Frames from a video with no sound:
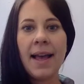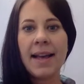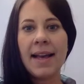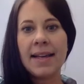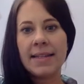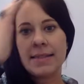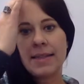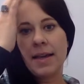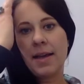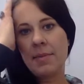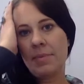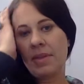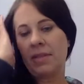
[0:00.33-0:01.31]
Hi guys,
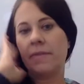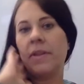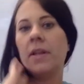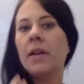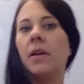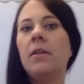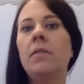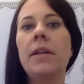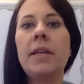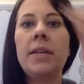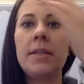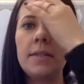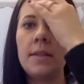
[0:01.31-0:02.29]
this video
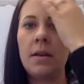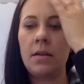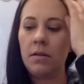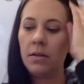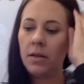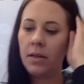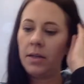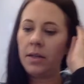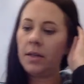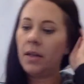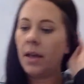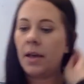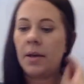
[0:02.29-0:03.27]
is
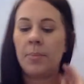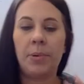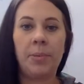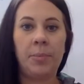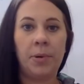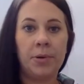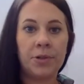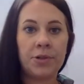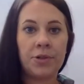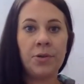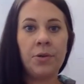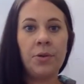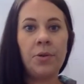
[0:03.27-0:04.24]
on
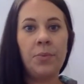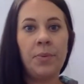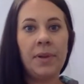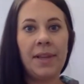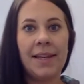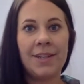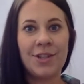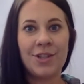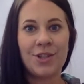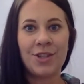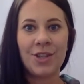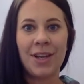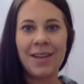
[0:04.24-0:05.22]
proportional
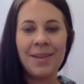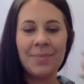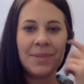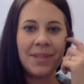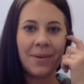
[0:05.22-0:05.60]
relationships.